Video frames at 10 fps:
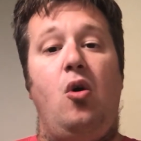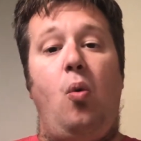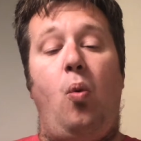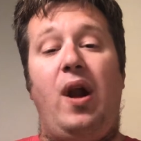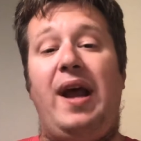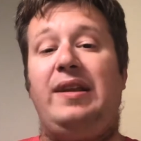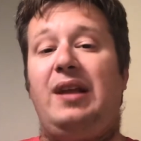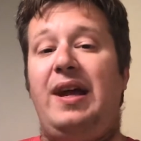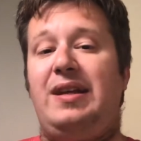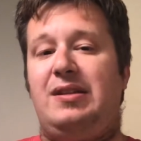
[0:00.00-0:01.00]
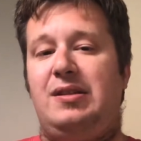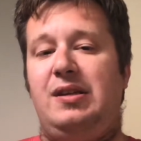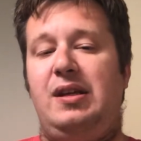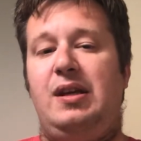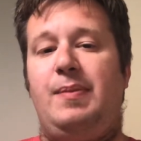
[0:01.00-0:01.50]
What I liked
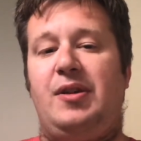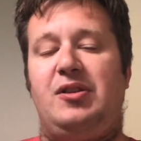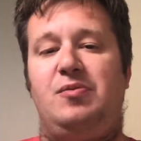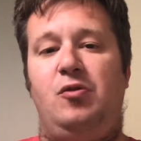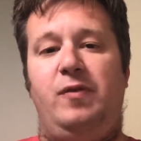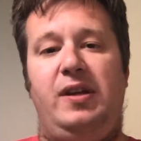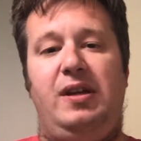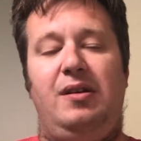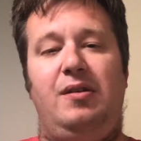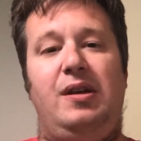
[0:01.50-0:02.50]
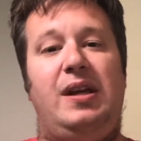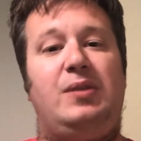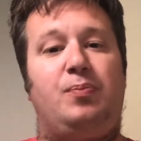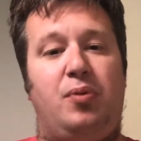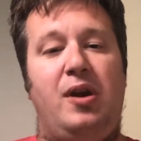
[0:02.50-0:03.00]
about this movie is
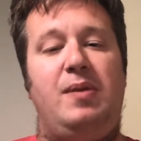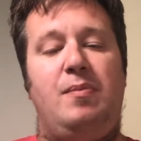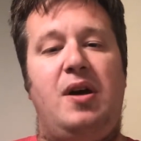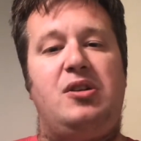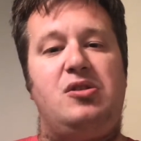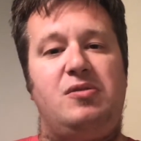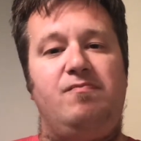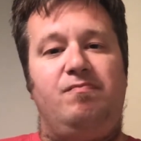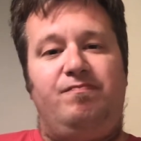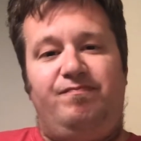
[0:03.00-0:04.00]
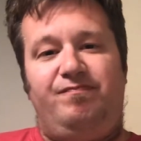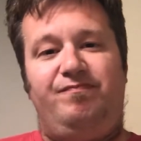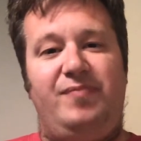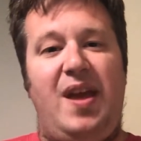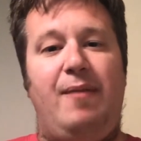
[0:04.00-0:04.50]
pretty much
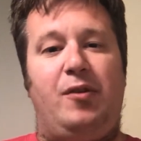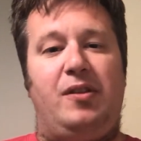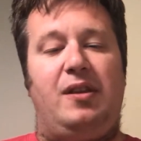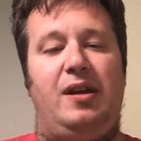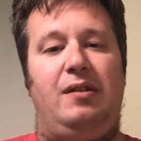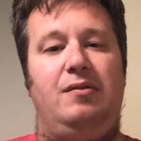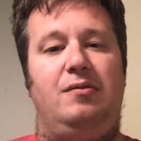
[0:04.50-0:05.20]
everything.